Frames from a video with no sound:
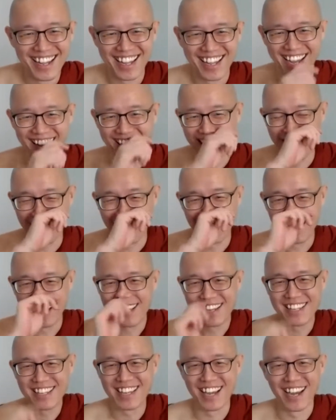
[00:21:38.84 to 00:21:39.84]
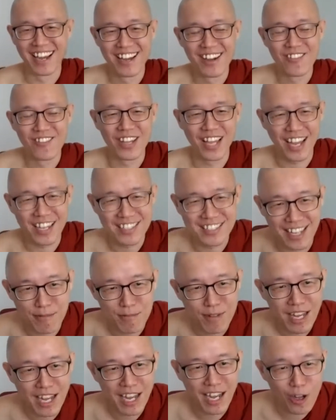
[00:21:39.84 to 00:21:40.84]
Yeah. We ask
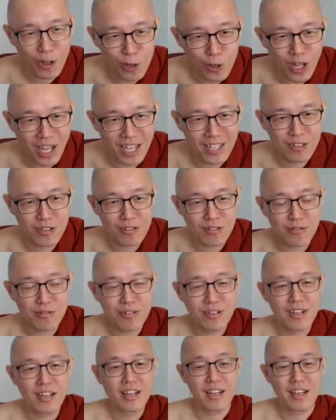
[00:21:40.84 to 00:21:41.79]
them, how old are you?